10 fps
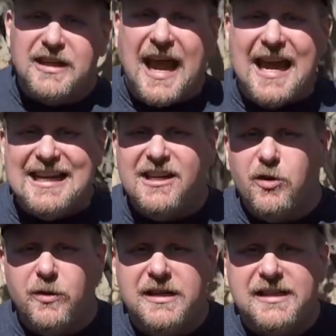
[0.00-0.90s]
eighty
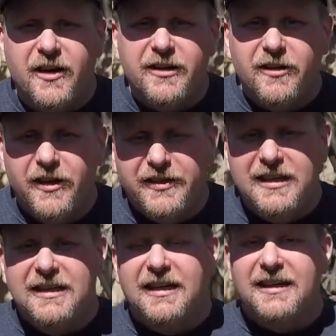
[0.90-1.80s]
degrees out here on
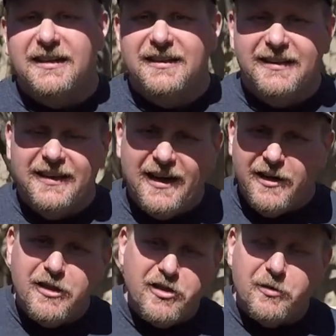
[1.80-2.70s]
the uh, out
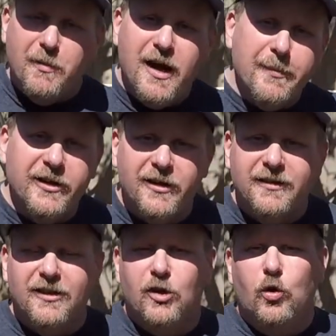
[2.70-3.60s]
on the thermometer.
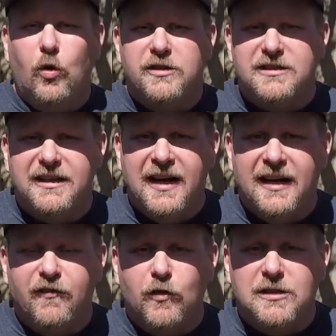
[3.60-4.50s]
Gorgeous day.
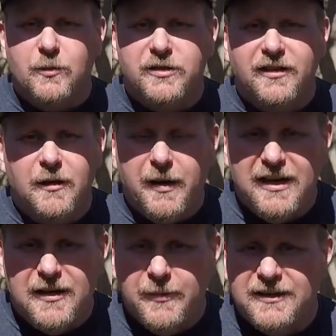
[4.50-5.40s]
Unfortunately, we're still in a
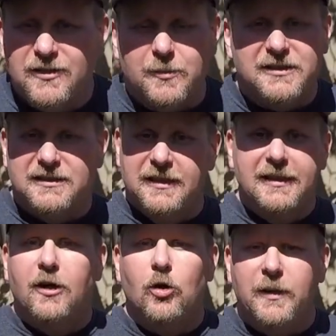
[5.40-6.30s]
pandemic, so I'm still
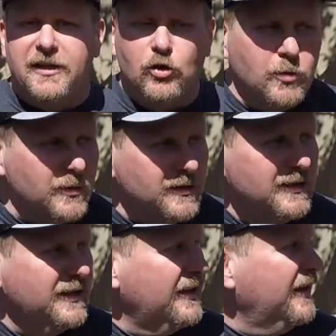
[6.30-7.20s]
at home like normal.
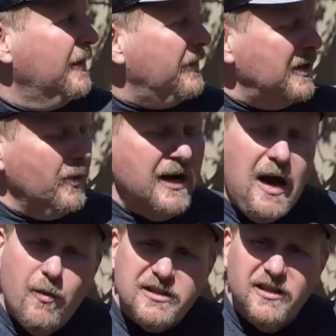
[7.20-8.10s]
But anyway, I
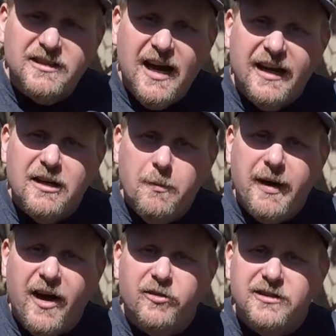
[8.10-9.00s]
want to start talking
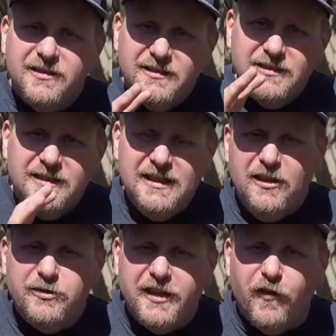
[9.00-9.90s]
about
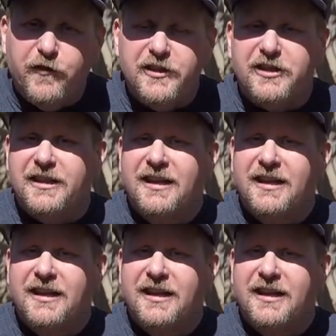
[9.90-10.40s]
yellowtail fishing.